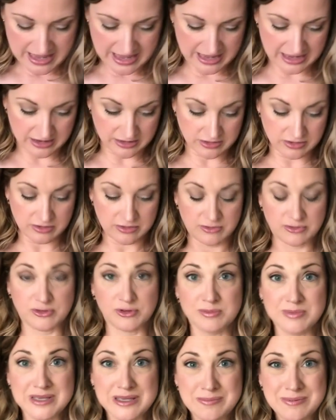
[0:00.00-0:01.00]
And
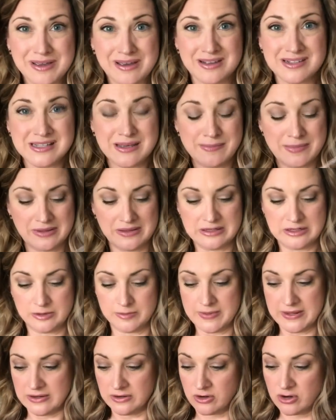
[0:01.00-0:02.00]
for me, because I'm a little
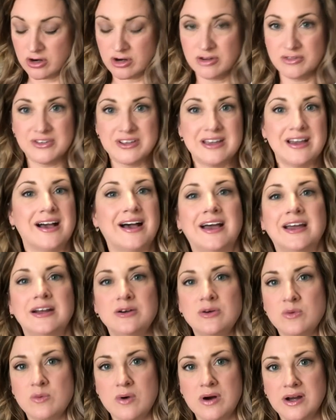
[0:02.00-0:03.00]
bit curvy, I
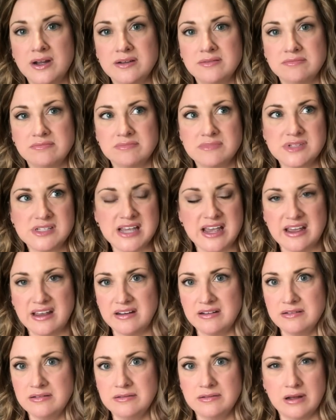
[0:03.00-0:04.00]
don't want
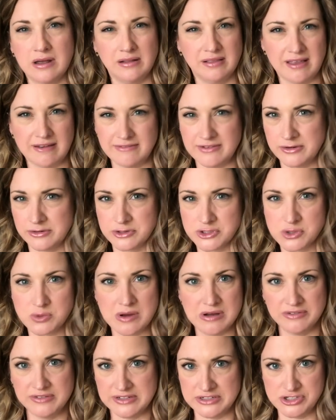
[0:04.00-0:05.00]
10, 11, or
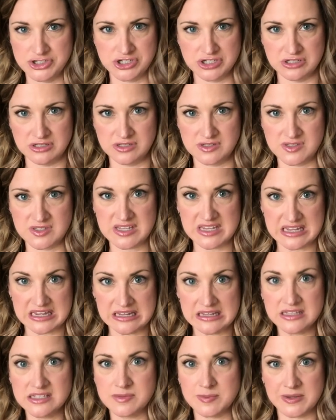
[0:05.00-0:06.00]
12 inches
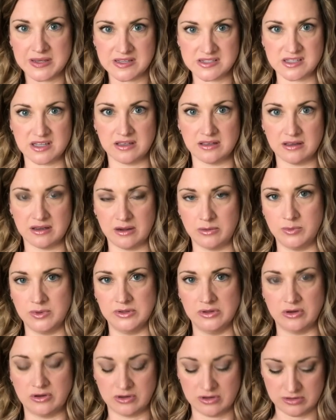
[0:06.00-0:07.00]
ease because I would
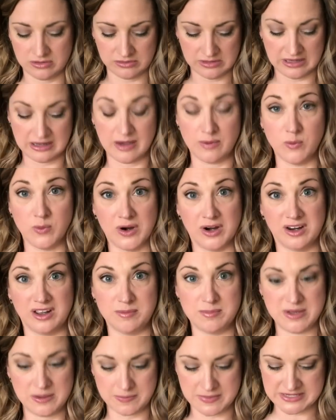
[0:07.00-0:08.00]
look like I'm wearing a
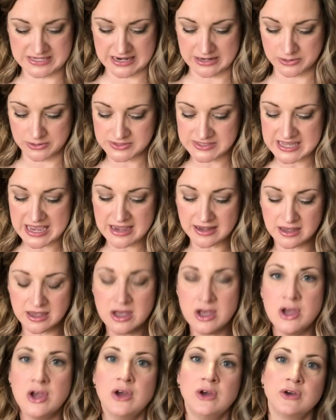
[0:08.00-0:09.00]
big potato sack.
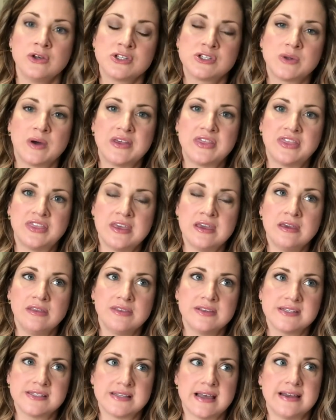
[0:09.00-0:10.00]
So I think
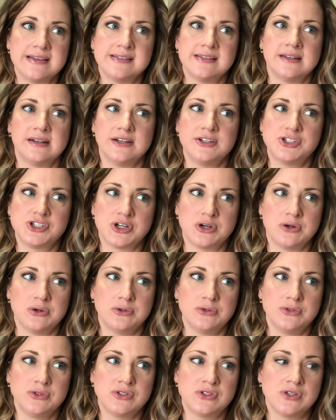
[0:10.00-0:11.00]
the size that I
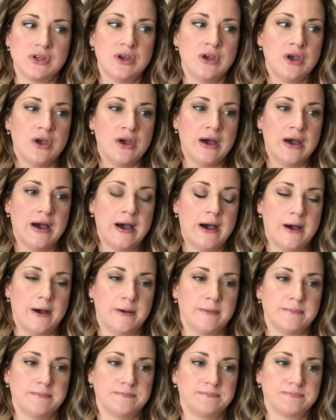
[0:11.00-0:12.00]
chose
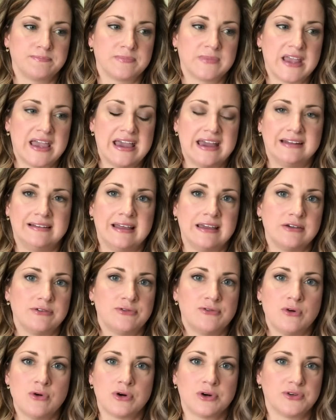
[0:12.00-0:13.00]
had like
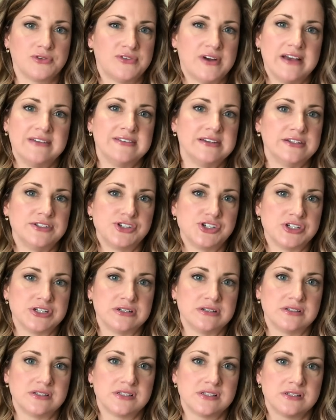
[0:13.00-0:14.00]
4 or 5
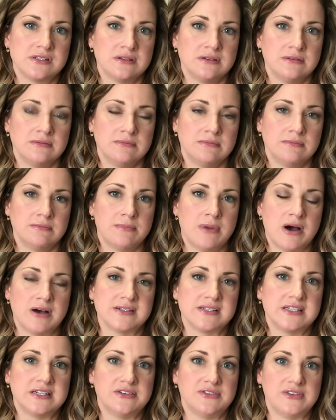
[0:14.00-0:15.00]
inches
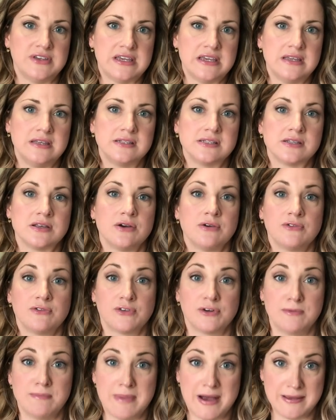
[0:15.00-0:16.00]
positive ease
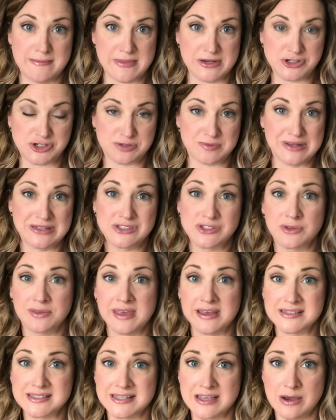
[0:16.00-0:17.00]
from my measurement. So
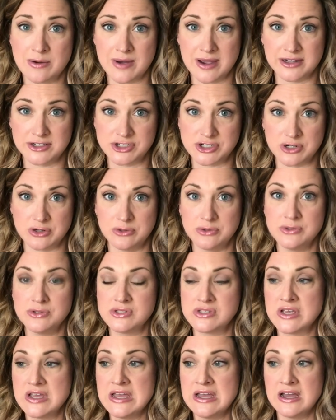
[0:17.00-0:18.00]
that's how I
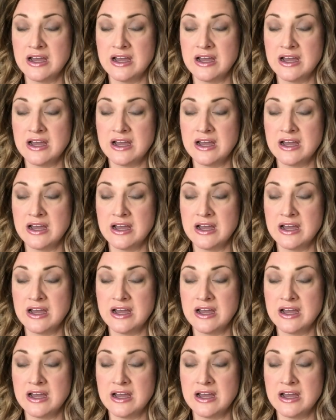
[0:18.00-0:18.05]
chose.